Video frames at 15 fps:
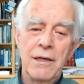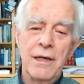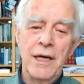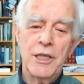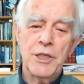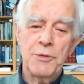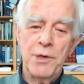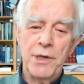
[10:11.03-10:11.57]

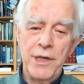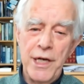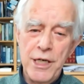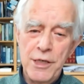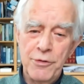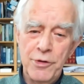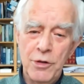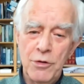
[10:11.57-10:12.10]

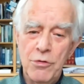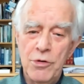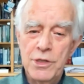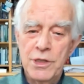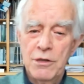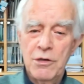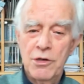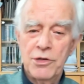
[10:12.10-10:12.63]
explanation for the cause
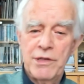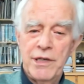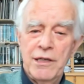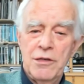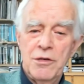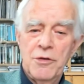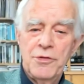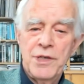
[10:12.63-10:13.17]
and
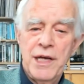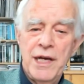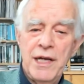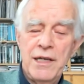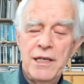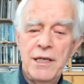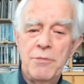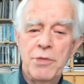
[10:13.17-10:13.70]
content of the
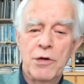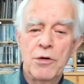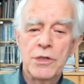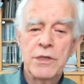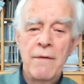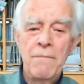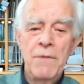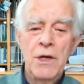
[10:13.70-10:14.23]
NDE because
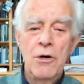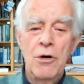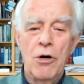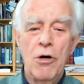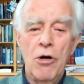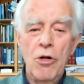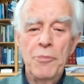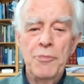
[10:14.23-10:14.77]

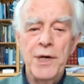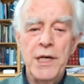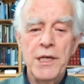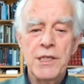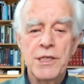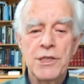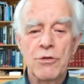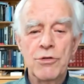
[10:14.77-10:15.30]
all
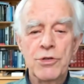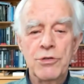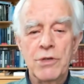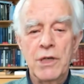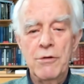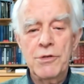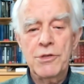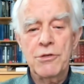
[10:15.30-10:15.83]
patients also in
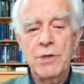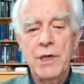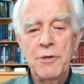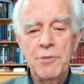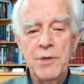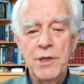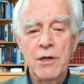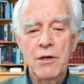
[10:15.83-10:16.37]
our study had
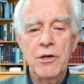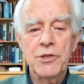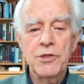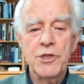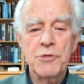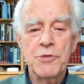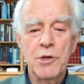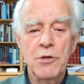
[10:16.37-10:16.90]
been
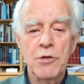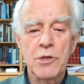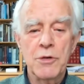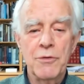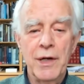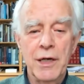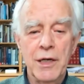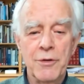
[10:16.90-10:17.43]
unconscious because
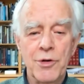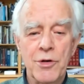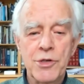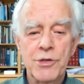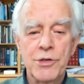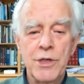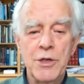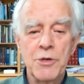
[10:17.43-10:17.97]
of lack of
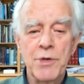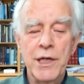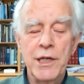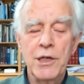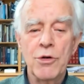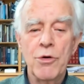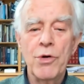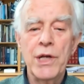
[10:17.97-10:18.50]
oxygen in the brain
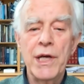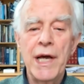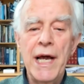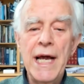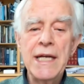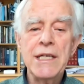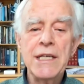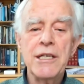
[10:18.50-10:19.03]
and only
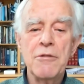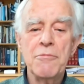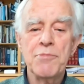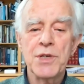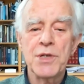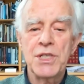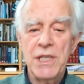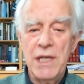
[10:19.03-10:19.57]

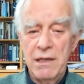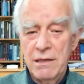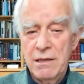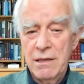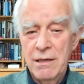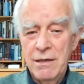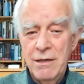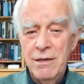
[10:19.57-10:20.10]
18%
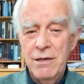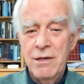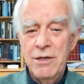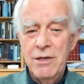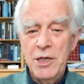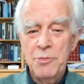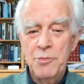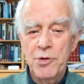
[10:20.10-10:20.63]

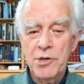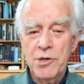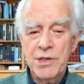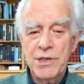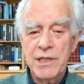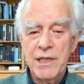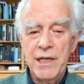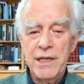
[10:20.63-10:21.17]

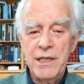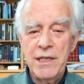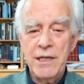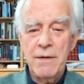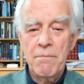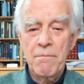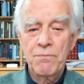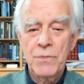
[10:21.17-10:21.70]
reported an NDE
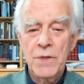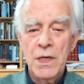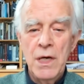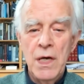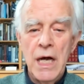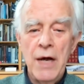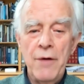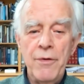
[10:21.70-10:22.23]

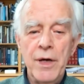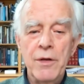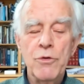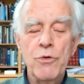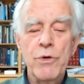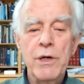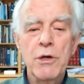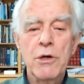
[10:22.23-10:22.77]
mm And when
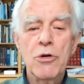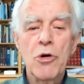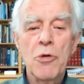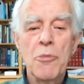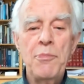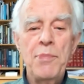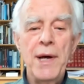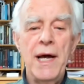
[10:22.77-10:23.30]
we
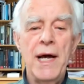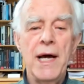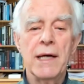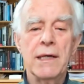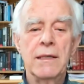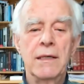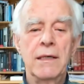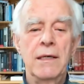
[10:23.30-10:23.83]
compared